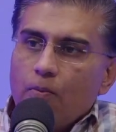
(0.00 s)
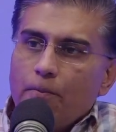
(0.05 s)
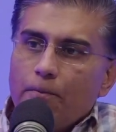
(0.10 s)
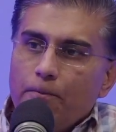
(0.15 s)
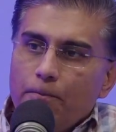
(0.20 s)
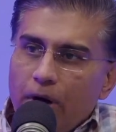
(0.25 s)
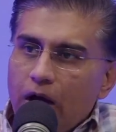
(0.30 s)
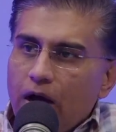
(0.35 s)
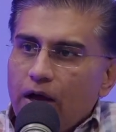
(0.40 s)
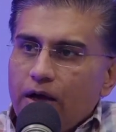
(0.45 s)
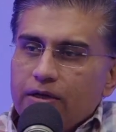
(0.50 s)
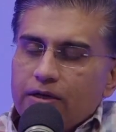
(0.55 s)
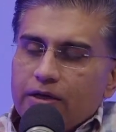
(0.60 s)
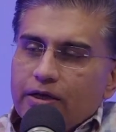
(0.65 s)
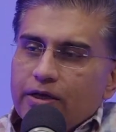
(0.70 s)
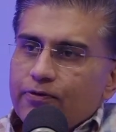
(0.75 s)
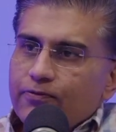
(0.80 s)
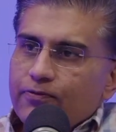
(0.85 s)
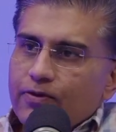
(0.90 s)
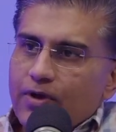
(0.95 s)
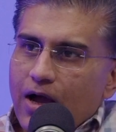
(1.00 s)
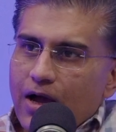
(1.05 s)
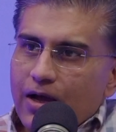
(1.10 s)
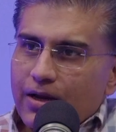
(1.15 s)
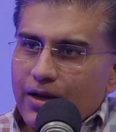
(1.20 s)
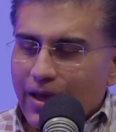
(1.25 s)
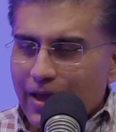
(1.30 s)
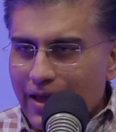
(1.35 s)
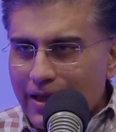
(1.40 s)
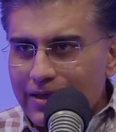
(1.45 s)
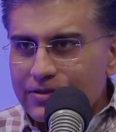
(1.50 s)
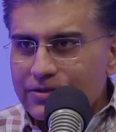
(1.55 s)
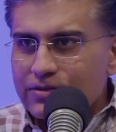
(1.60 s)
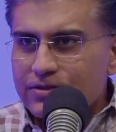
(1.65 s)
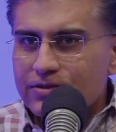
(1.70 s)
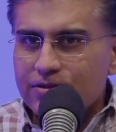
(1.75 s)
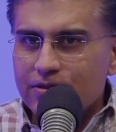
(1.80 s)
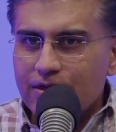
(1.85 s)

But if God has